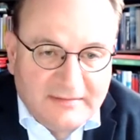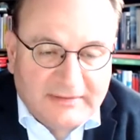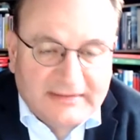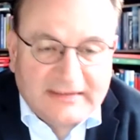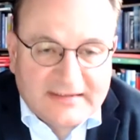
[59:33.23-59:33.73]

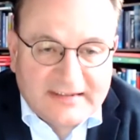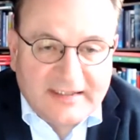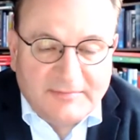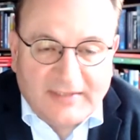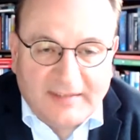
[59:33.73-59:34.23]
but at the
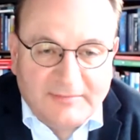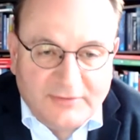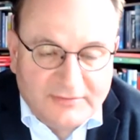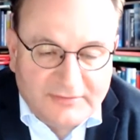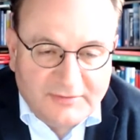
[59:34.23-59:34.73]
same time
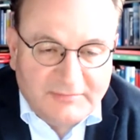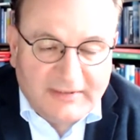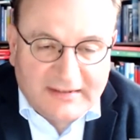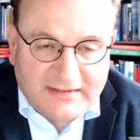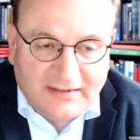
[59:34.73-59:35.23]
you you
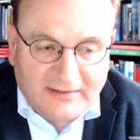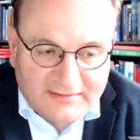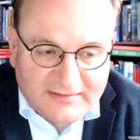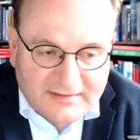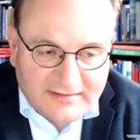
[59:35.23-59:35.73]
make
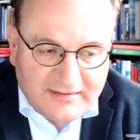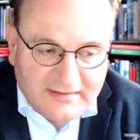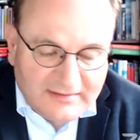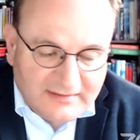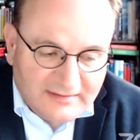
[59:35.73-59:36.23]
cars
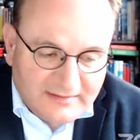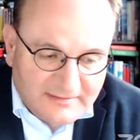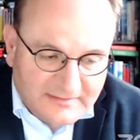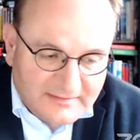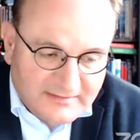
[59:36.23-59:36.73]

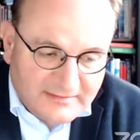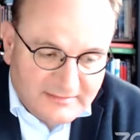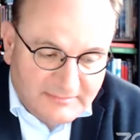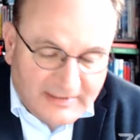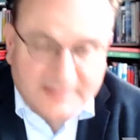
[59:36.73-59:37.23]
uh, uh,
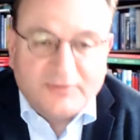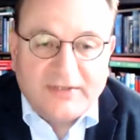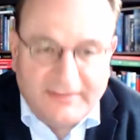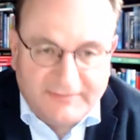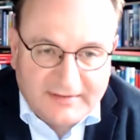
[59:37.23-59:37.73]
much more
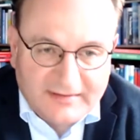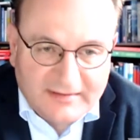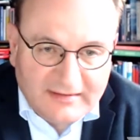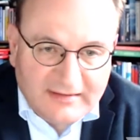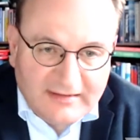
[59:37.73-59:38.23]
heavier,
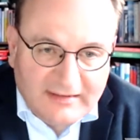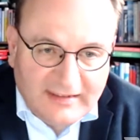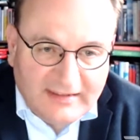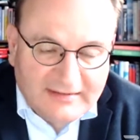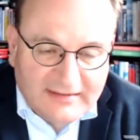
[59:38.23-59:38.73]

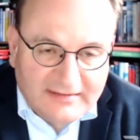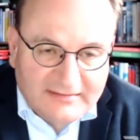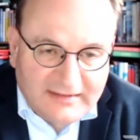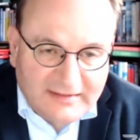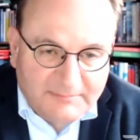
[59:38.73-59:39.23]
and
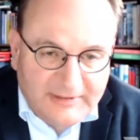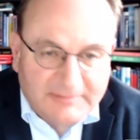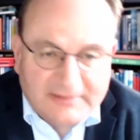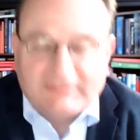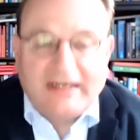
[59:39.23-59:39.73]
and and
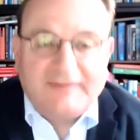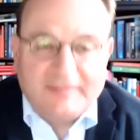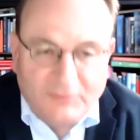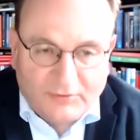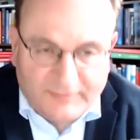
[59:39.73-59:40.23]
people
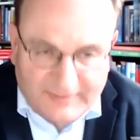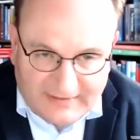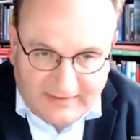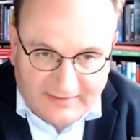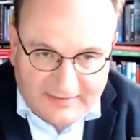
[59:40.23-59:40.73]
driving more with
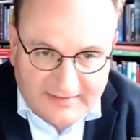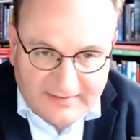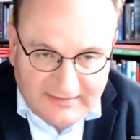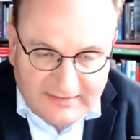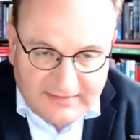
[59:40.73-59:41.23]
cars
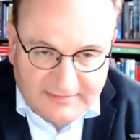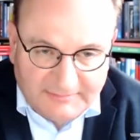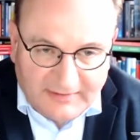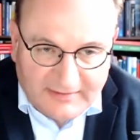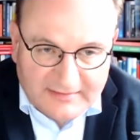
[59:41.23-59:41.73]
in in the
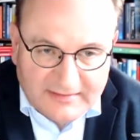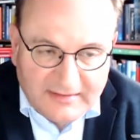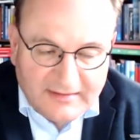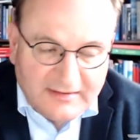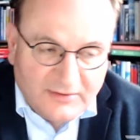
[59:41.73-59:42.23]
past.
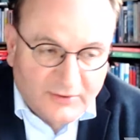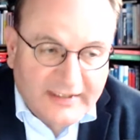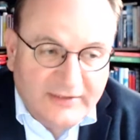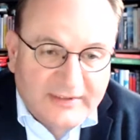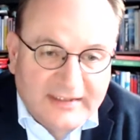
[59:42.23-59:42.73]

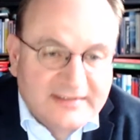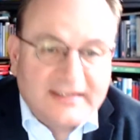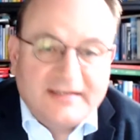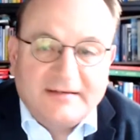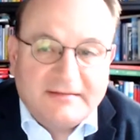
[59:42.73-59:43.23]
Okay, you can
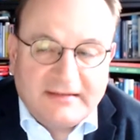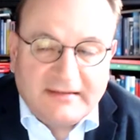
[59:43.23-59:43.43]
say